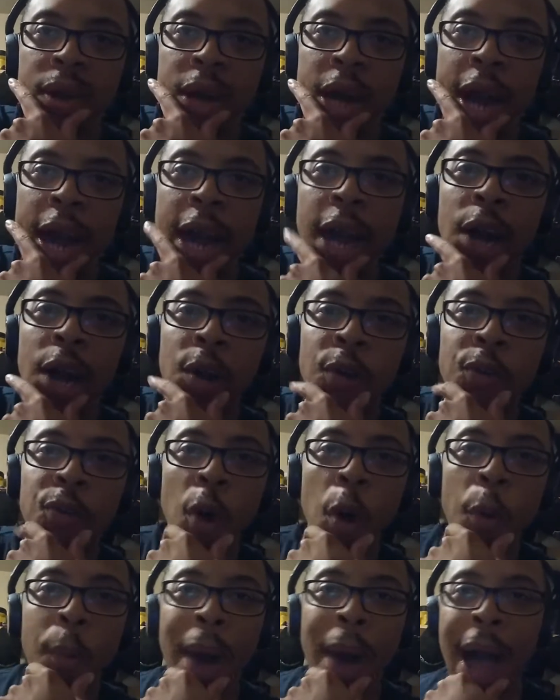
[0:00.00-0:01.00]
a
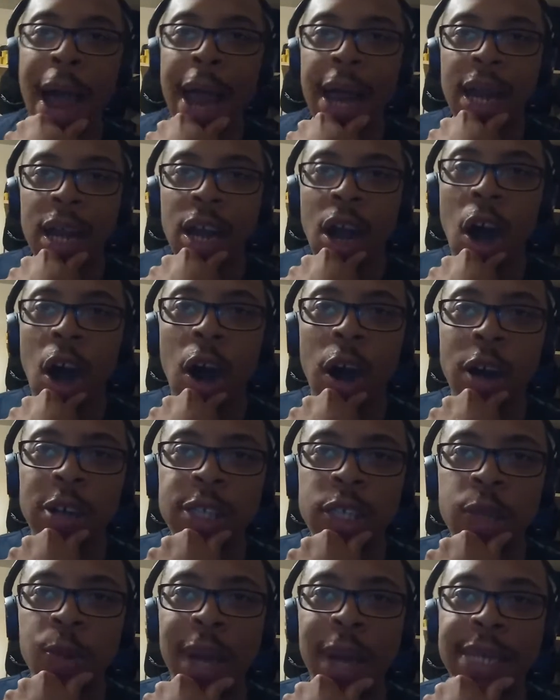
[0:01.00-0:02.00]
robot called
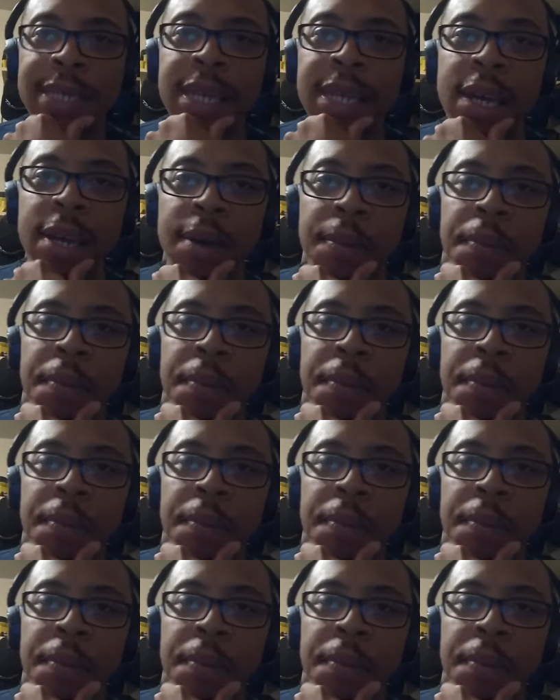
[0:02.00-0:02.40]
2XL.